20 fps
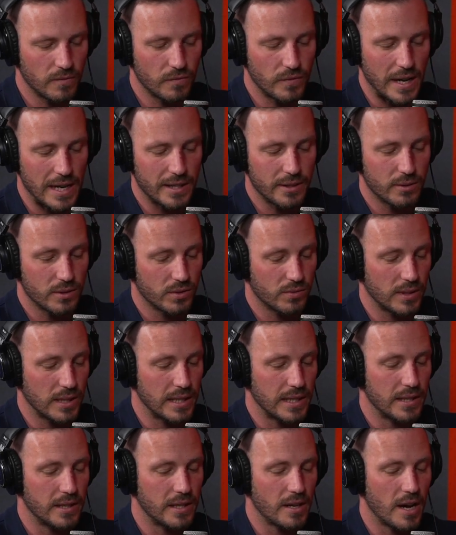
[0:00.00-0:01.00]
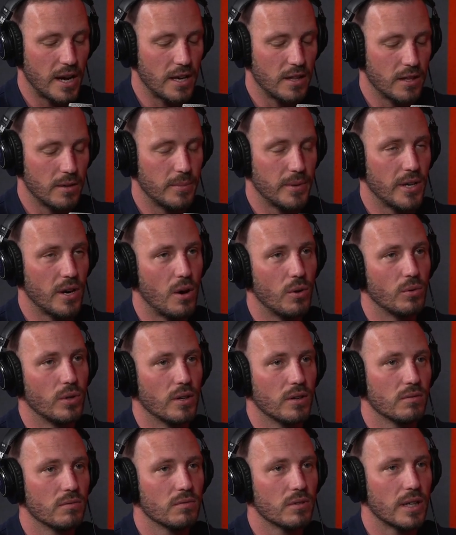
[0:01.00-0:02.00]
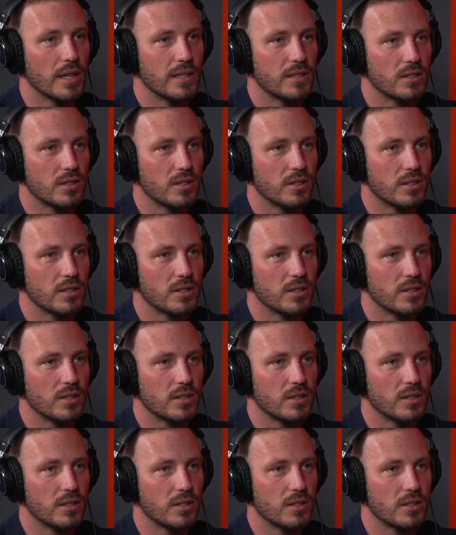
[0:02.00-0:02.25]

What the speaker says: value is really in the eye of the beholder, right?